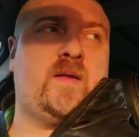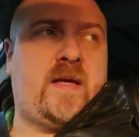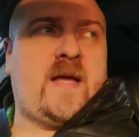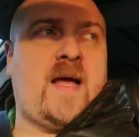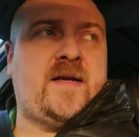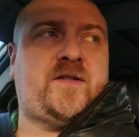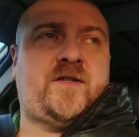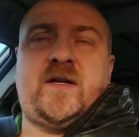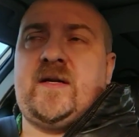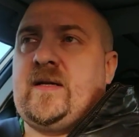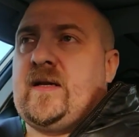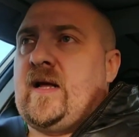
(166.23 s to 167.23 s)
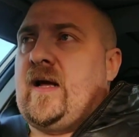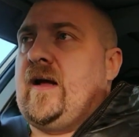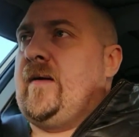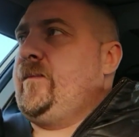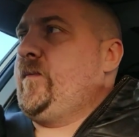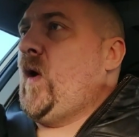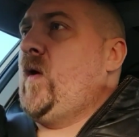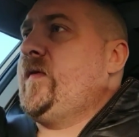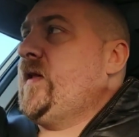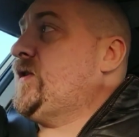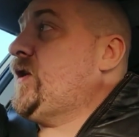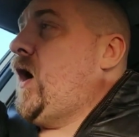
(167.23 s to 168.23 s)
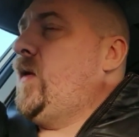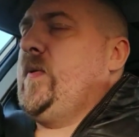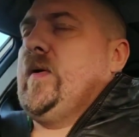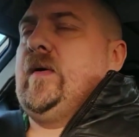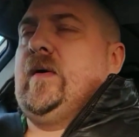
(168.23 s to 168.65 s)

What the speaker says: the edge over the top